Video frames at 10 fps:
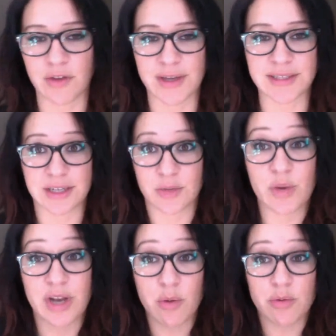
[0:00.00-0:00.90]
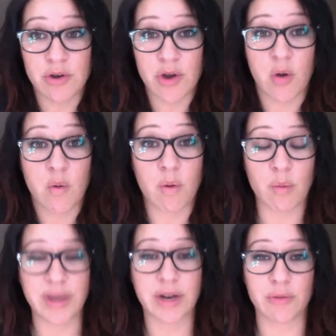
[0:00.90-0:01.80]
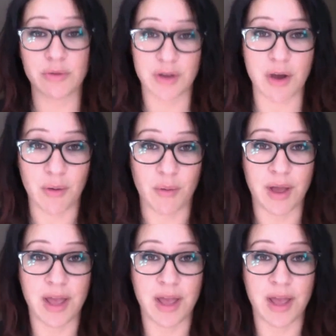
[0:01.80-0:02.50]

I said, we don't know what we don't know.